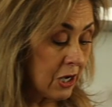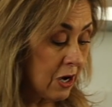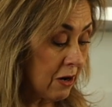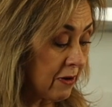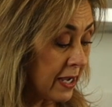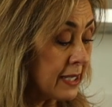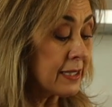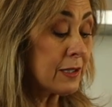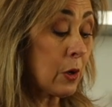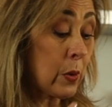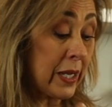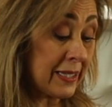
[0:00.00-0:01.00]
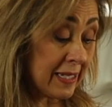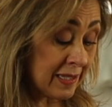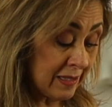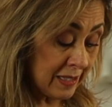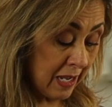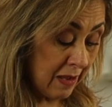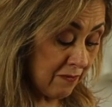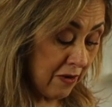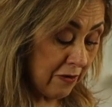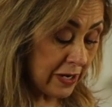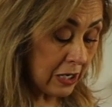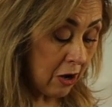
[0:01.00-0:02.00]
All right, so it doesn't take
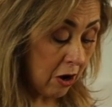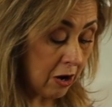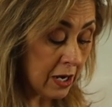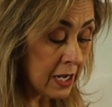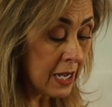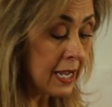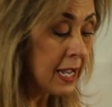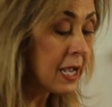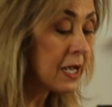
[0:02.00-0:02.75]
very long.